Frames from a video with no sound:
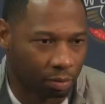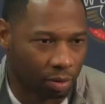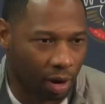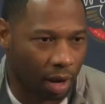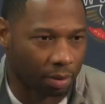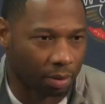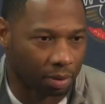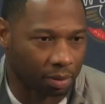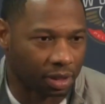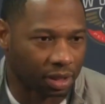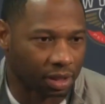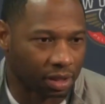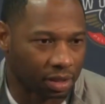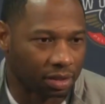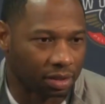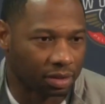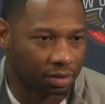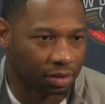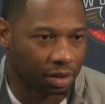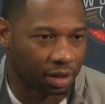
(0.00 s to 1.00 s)

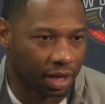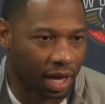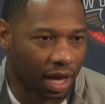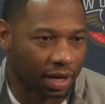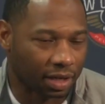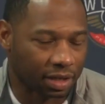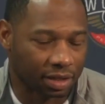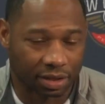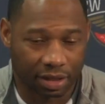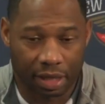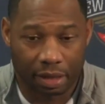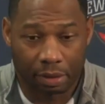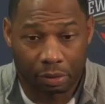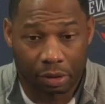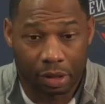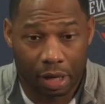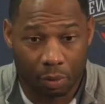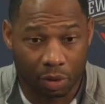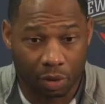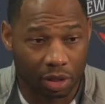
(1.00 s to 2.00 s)
probably look at it and say,
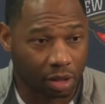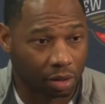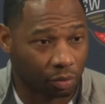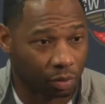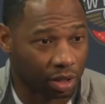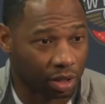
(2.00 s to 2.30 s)
yeah, we could